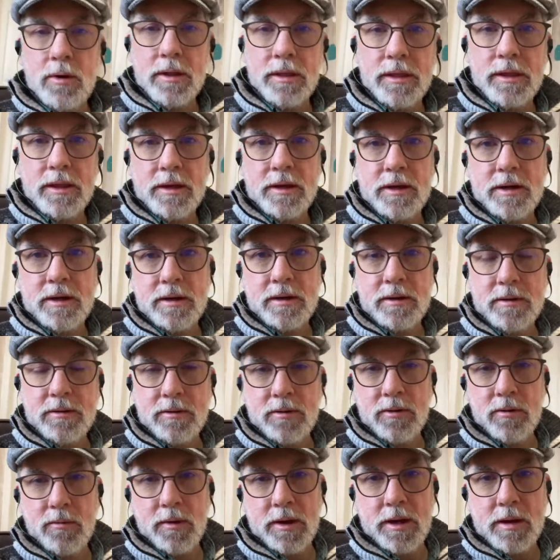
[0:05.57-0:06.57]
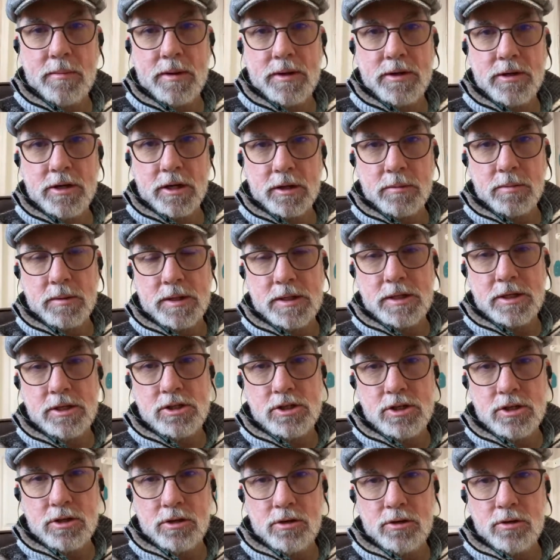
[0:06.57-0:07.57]
with Rehab and
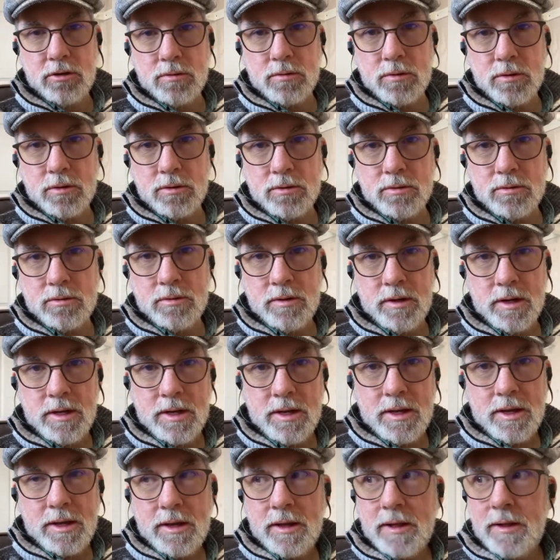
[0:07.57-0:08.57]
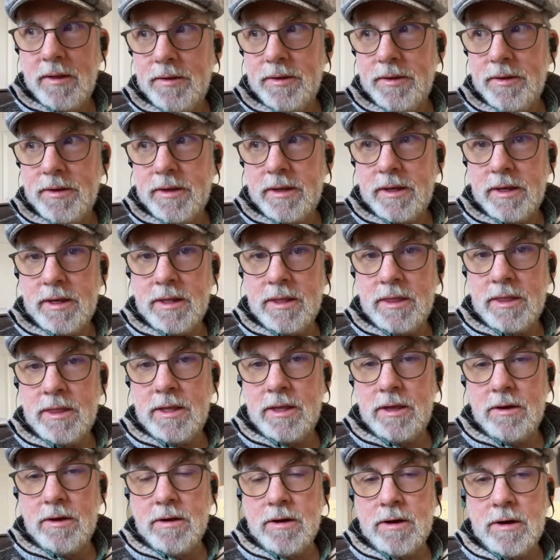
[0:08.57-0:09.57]
Documentation Guru
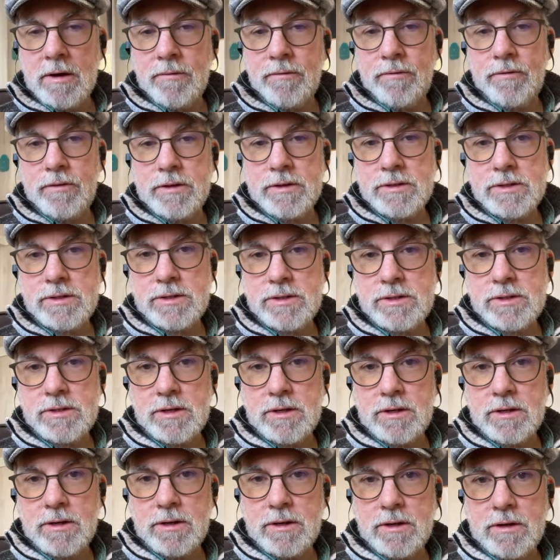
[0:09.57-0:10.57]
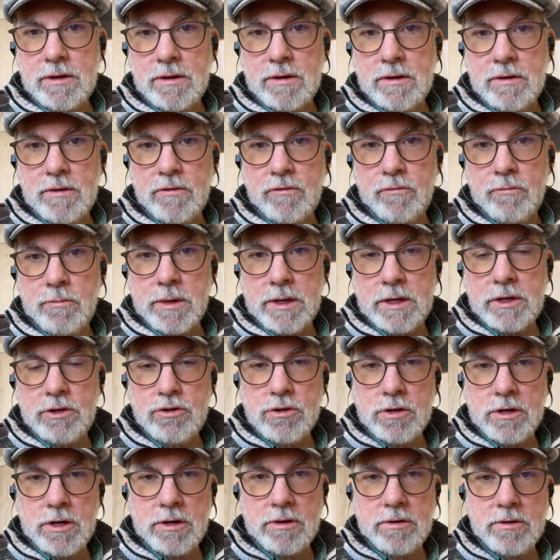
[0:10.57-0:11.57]
in the office of
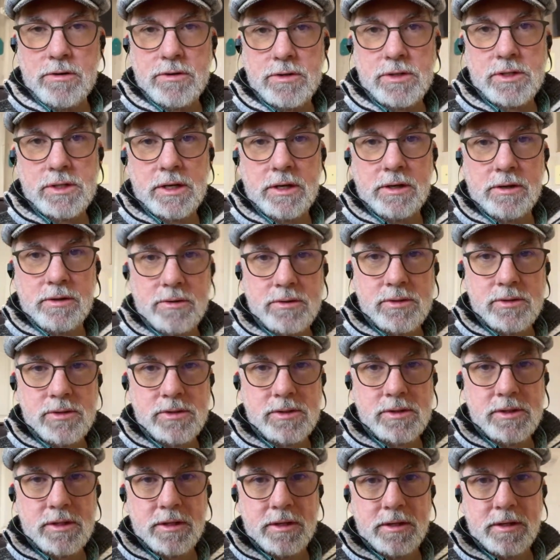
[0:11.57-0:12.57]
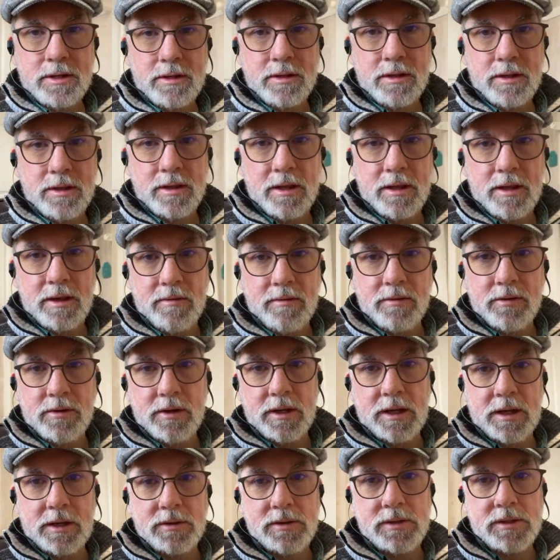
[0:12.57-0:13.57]
my daughter's house. They have a
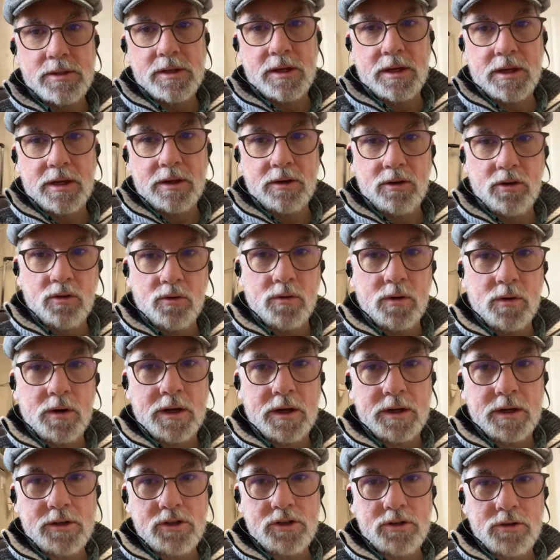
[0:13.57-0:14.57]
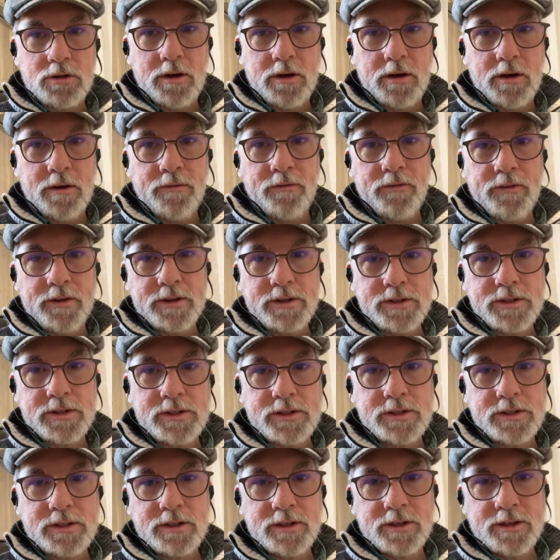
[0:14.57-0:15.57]
little outside garage
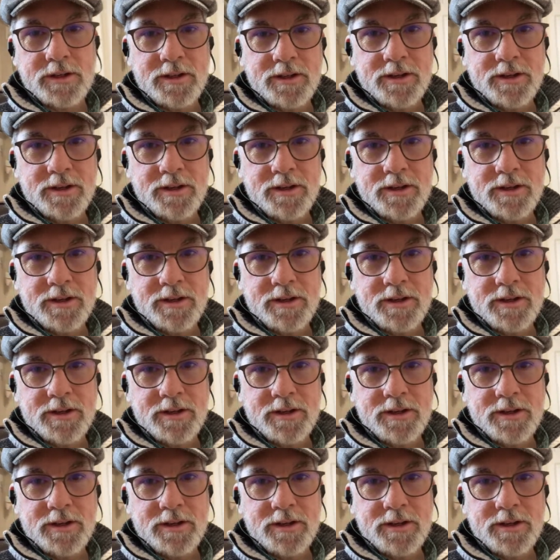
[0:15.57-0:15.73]
office.